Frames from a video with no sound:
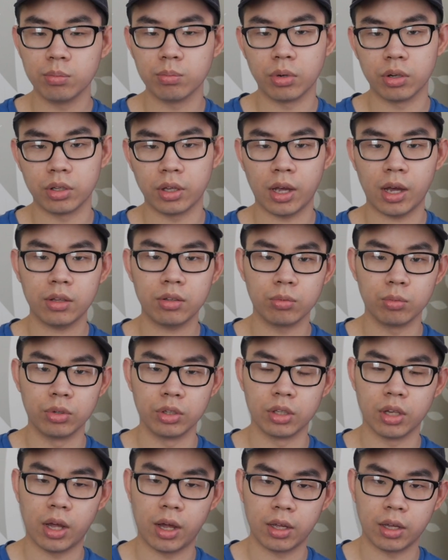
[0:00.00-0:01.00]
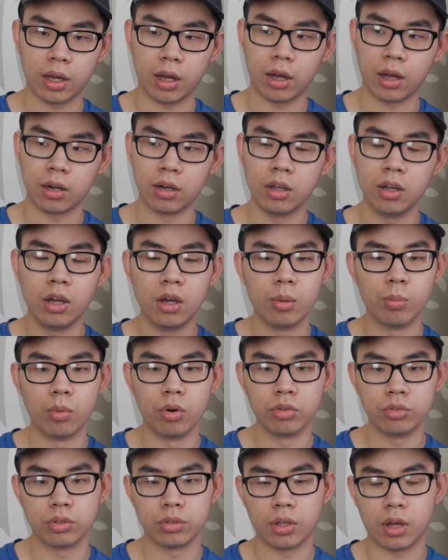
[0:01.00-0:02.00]
but you have to rely on
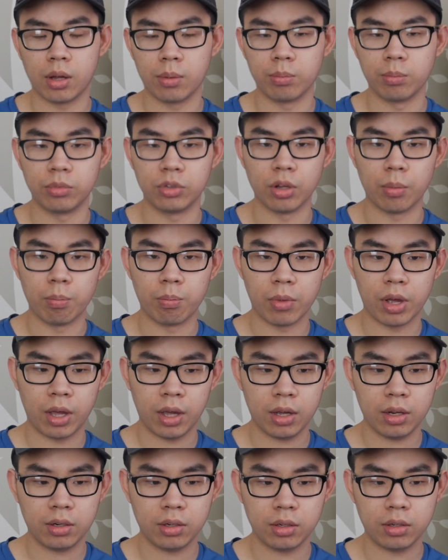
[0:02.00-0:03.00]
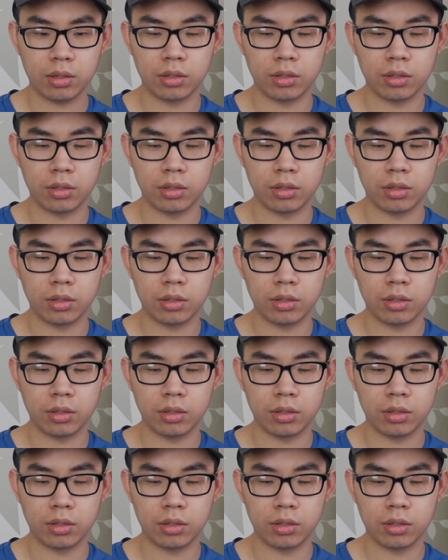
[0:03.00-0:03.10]
most of the time demand.